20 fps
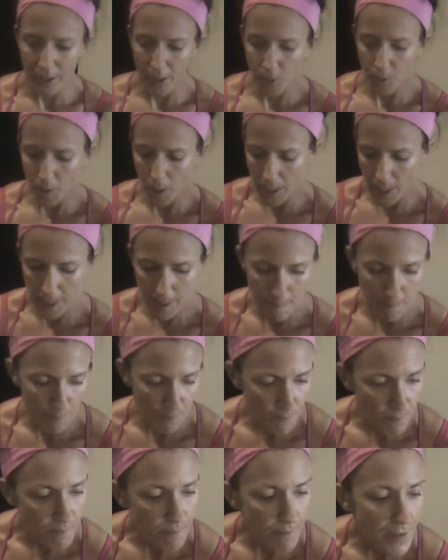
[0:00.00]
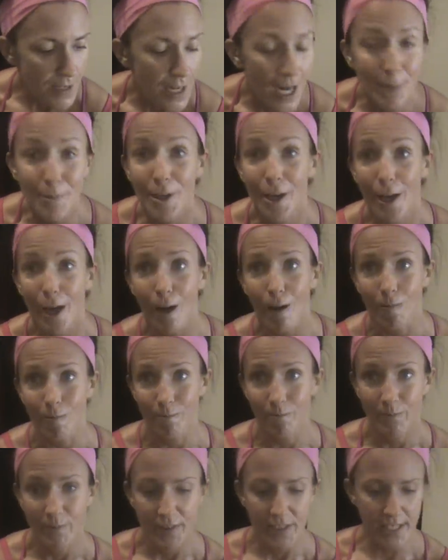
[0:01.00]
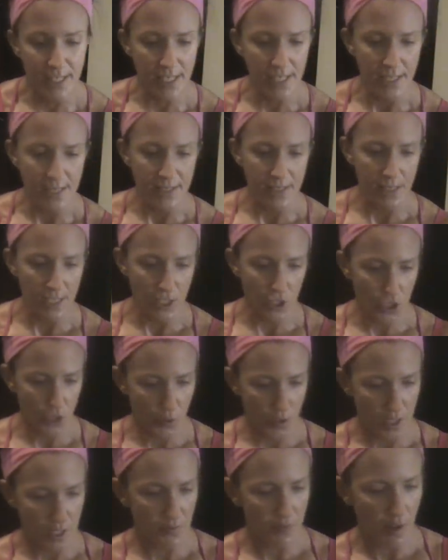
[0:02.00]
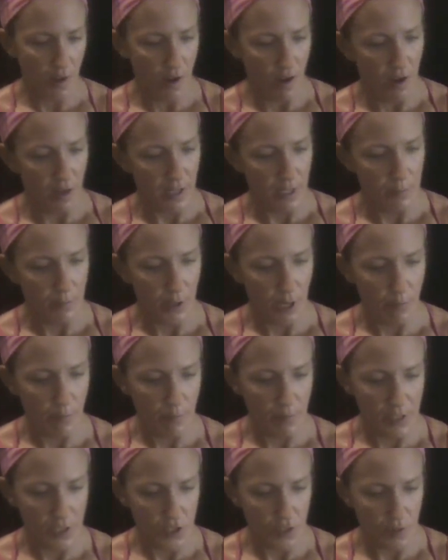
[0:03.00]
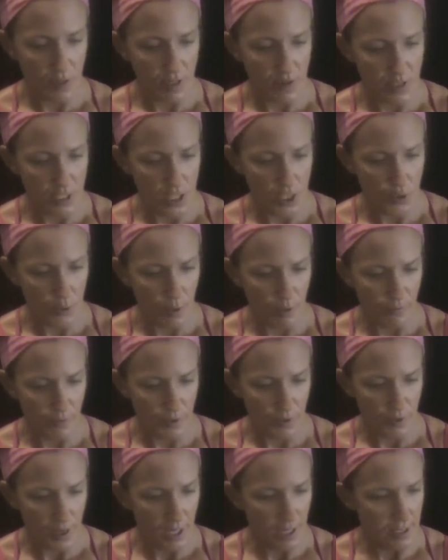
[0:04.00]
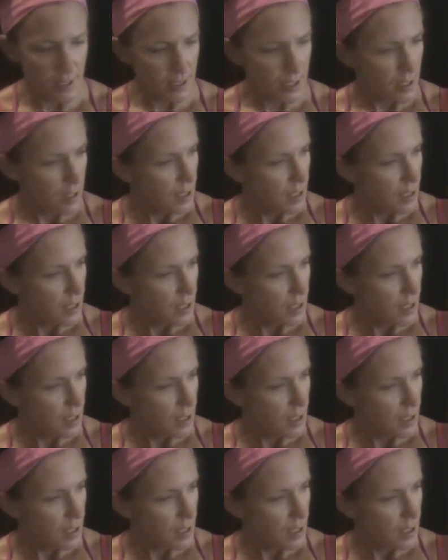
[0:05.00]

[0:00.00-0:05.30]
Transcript: note, I'm going to go. This is the shortest vlog in probably 2012 for you guys.